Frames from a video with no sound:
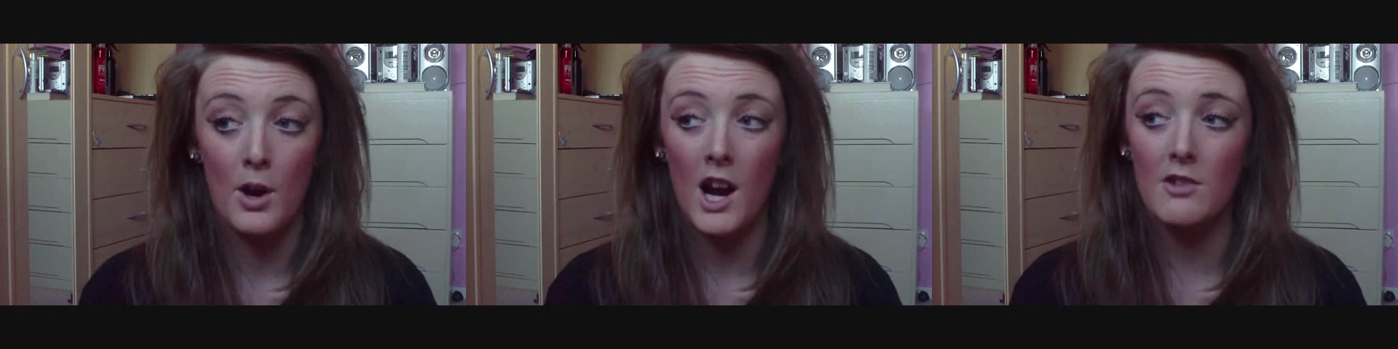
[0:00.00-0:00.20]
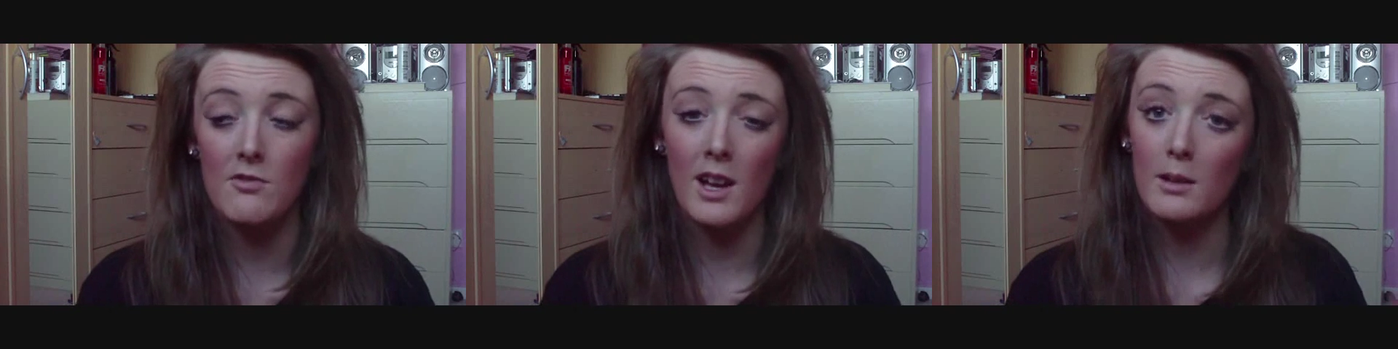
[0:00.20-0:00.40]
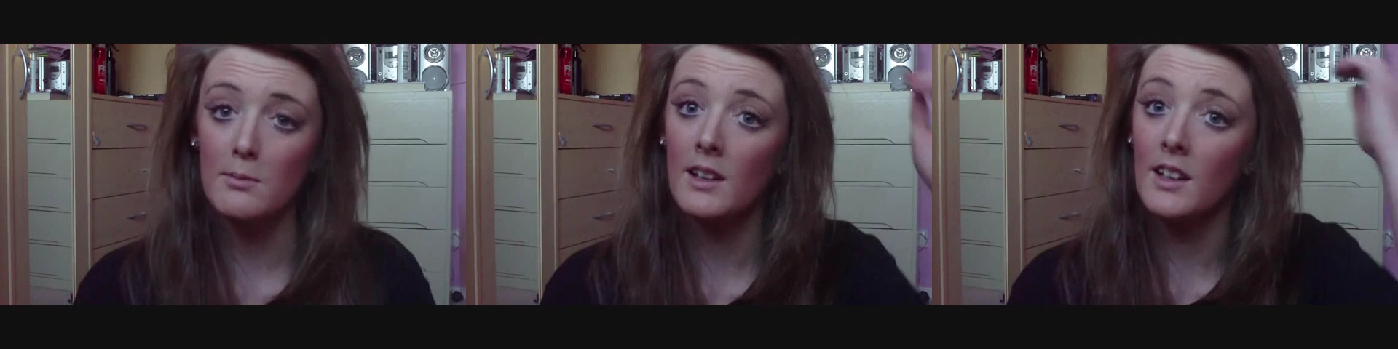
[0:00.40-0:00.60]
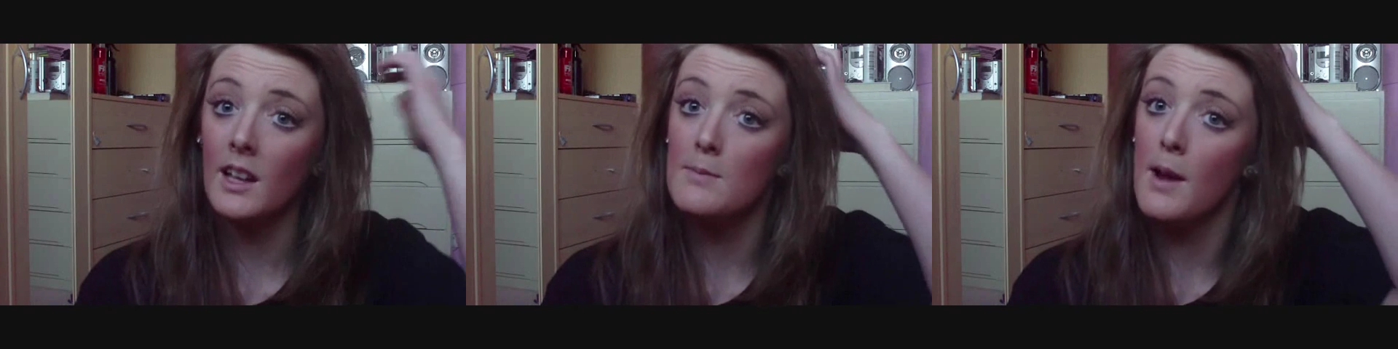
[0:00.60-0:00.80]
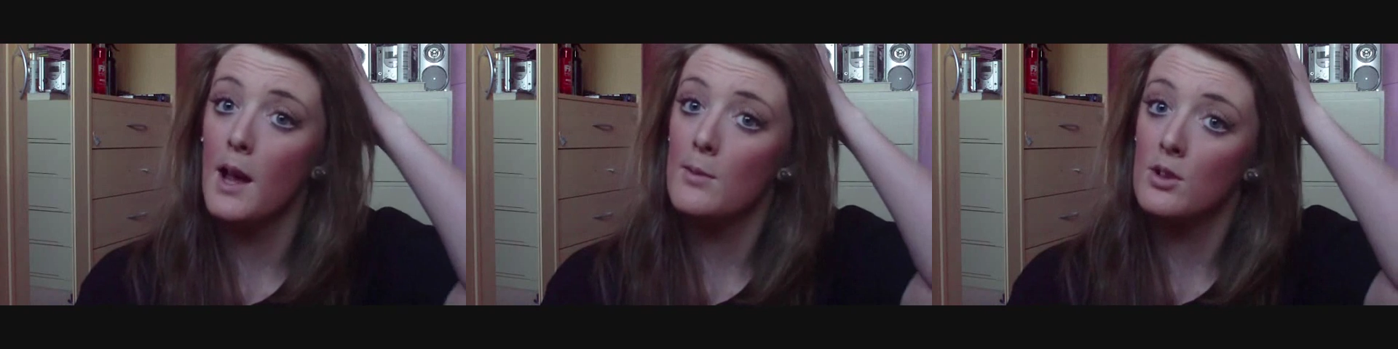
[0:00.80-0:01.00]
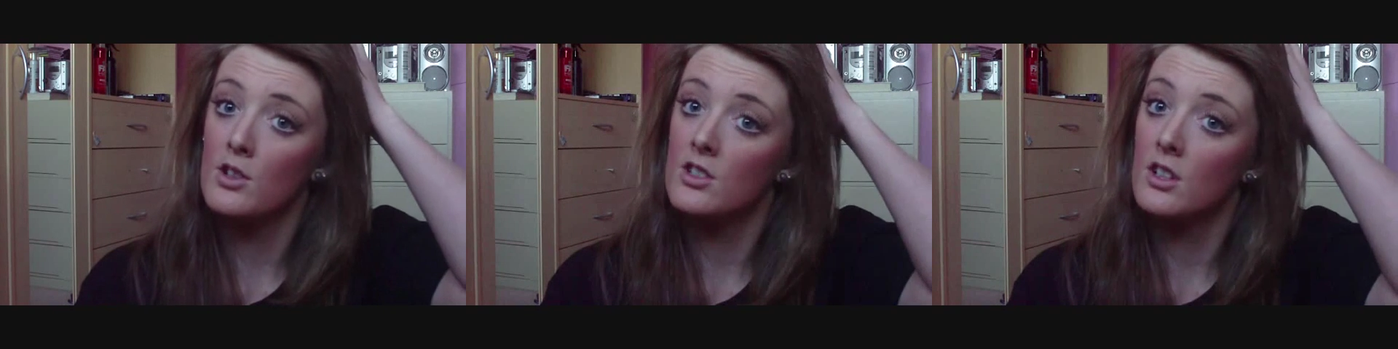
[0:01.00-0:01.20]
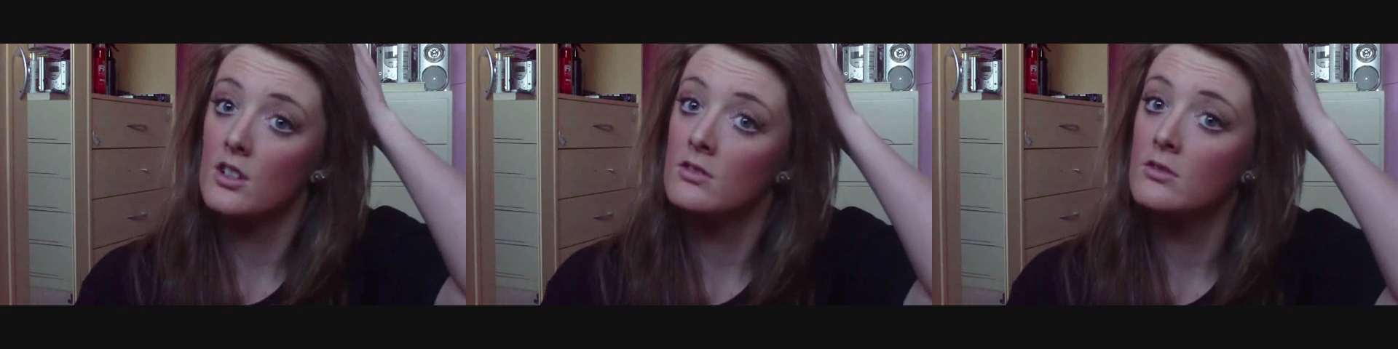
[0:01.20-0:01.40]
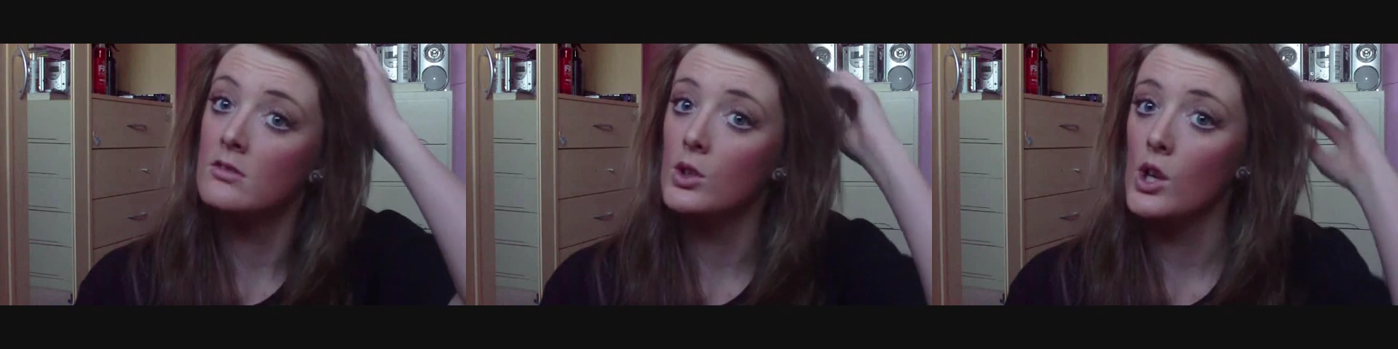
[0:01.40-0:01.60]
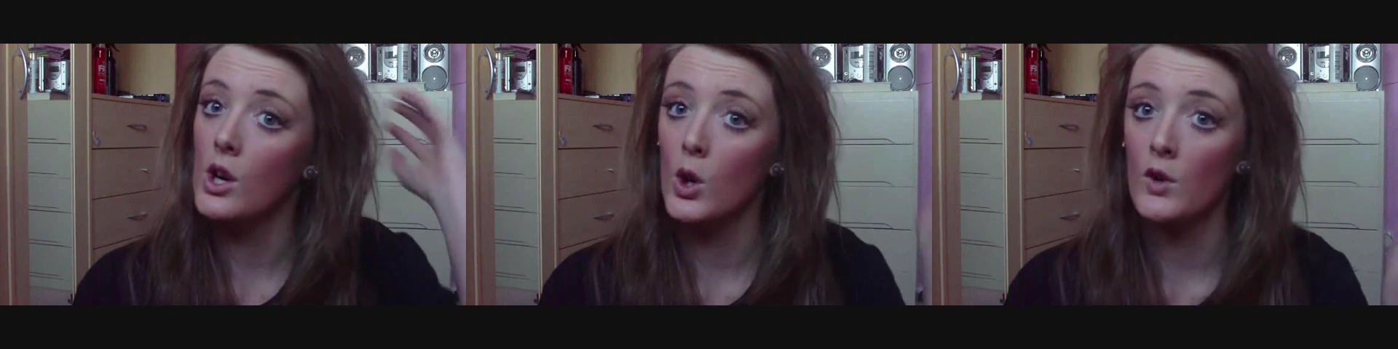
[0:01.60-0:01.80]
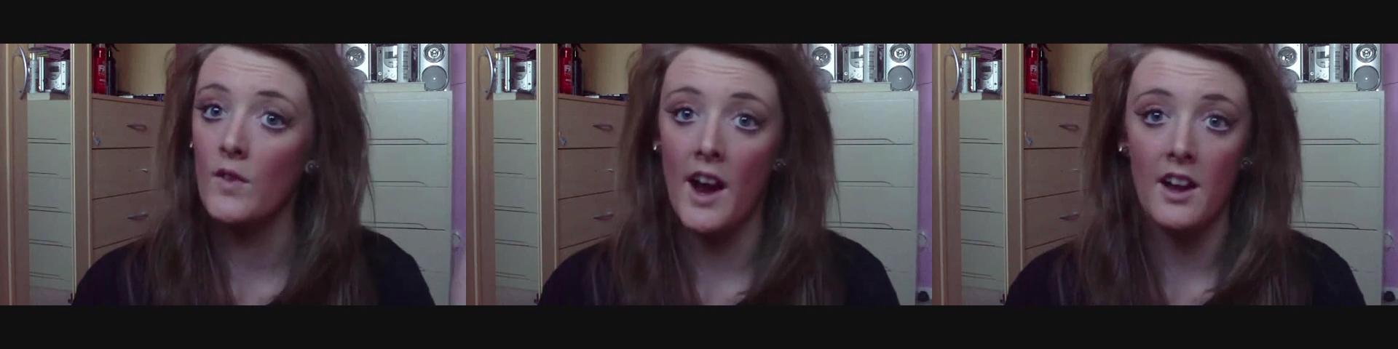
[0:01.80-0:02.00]
but I'd recommend getting your belly button done
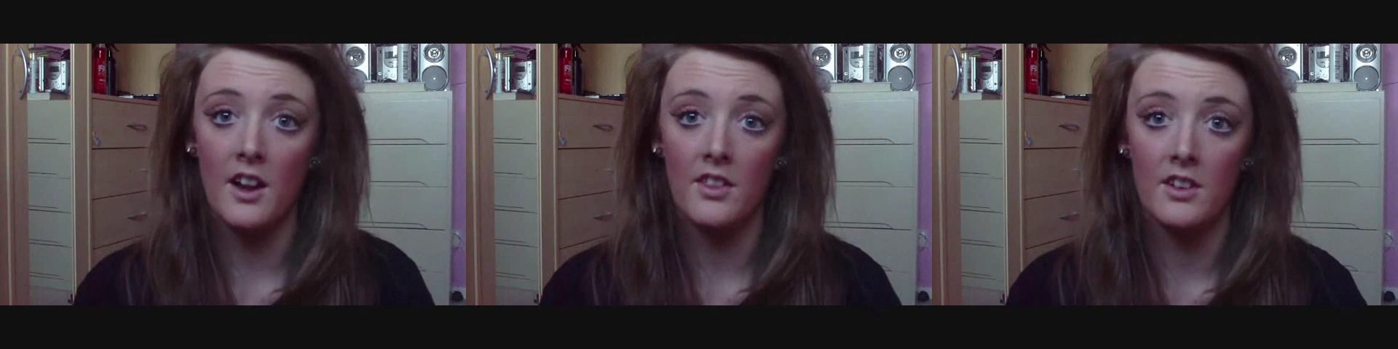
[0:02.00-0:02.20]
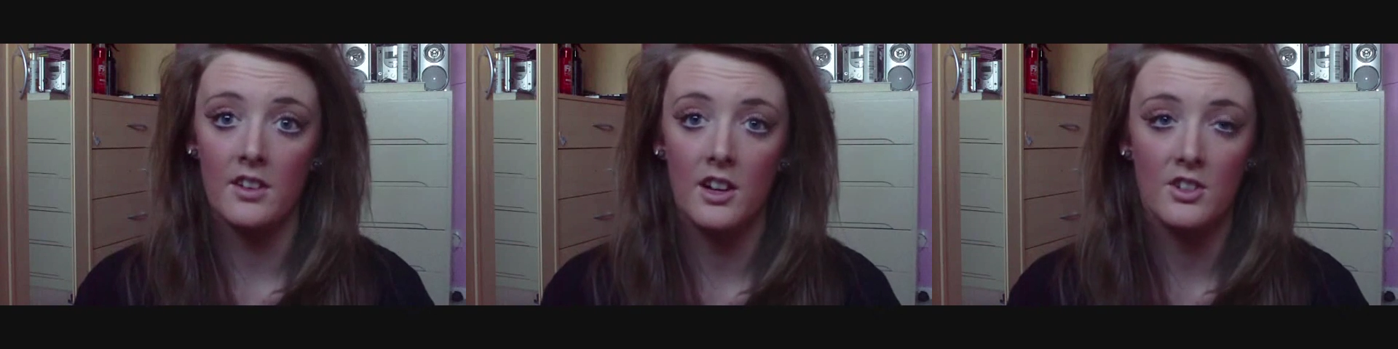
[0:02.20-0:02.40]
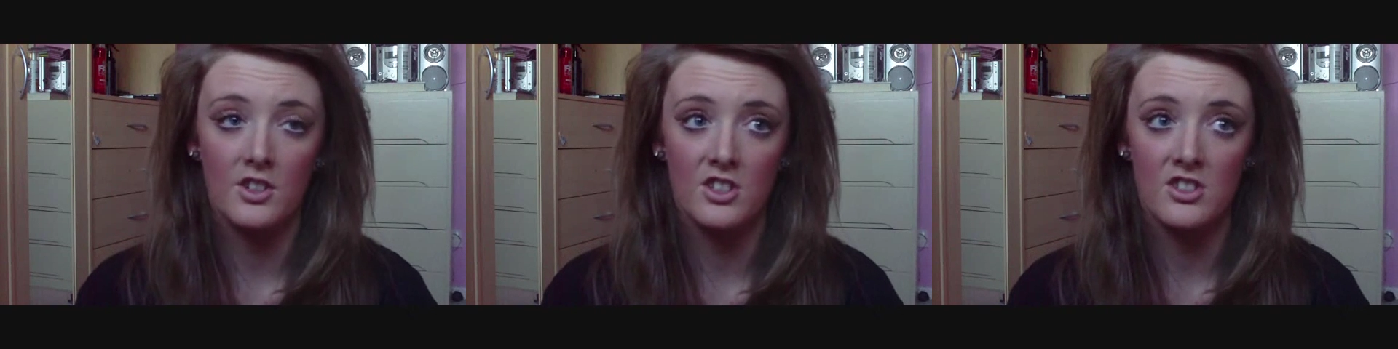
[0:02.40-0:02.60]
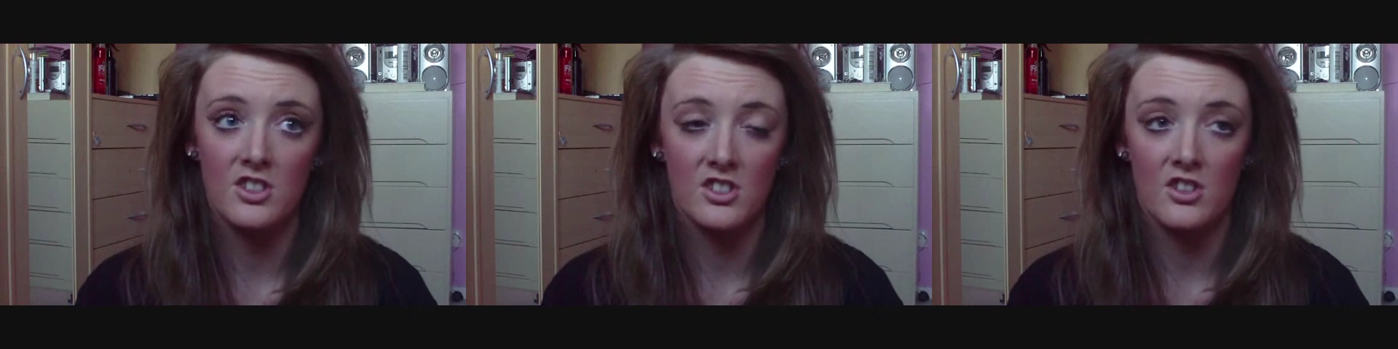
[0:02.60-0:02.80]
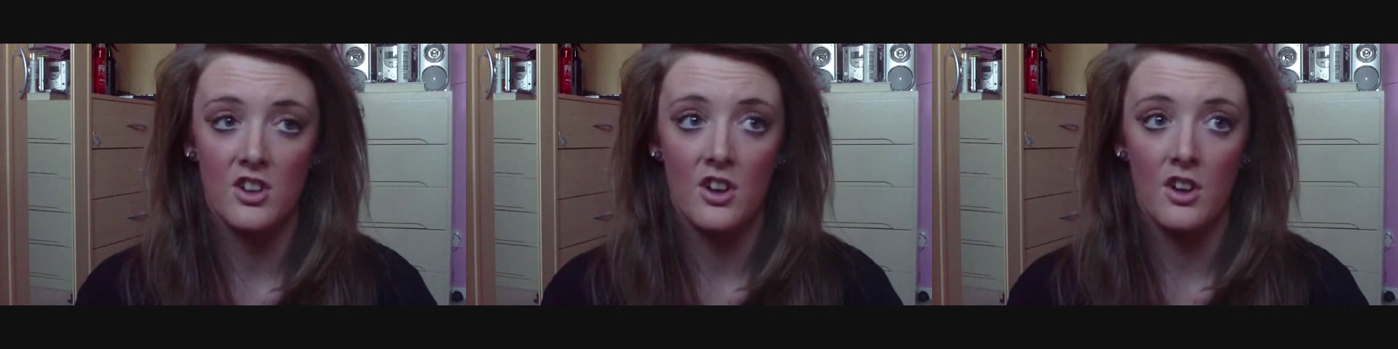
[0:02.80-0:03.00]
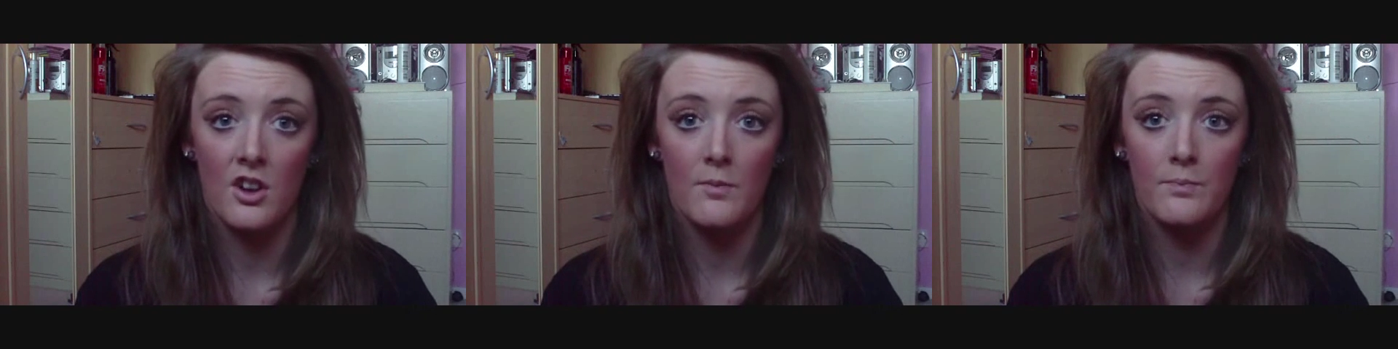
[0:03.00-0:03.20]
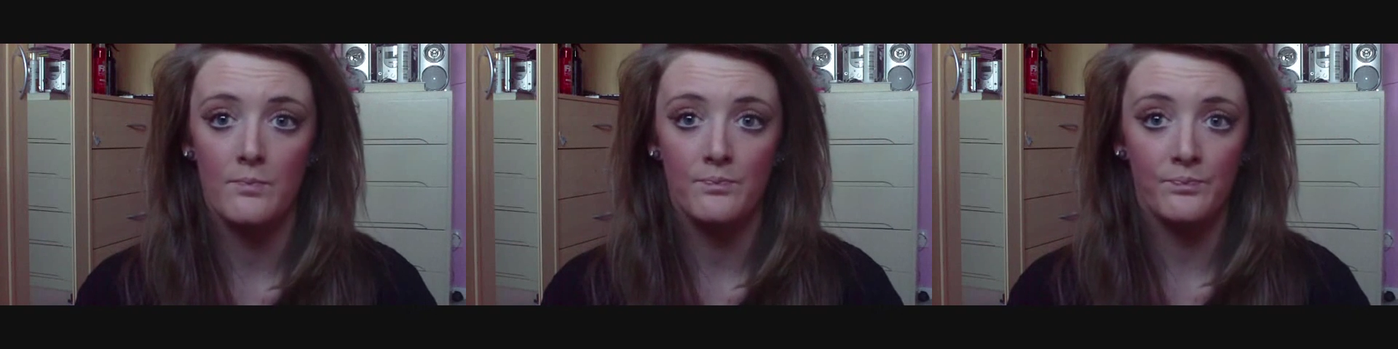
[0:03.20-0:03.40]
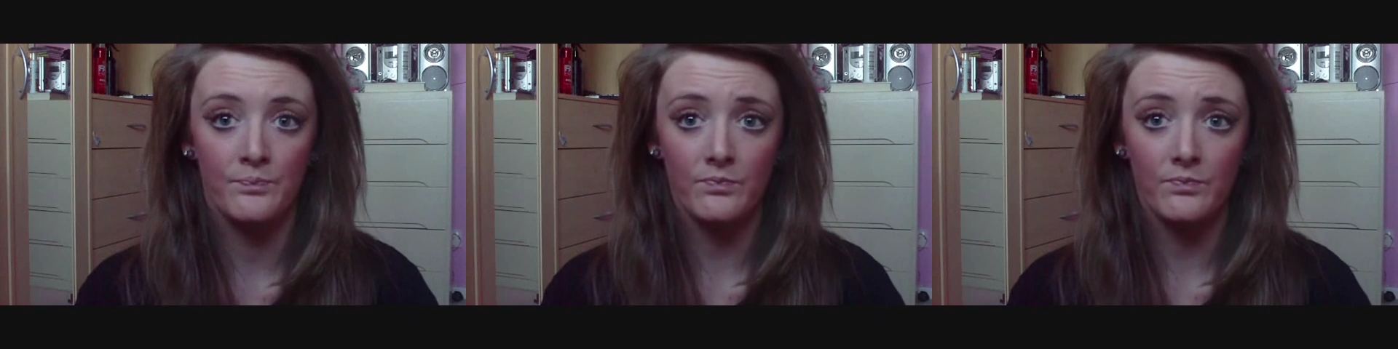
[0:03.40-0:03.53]
over anything. It just doesn't hurt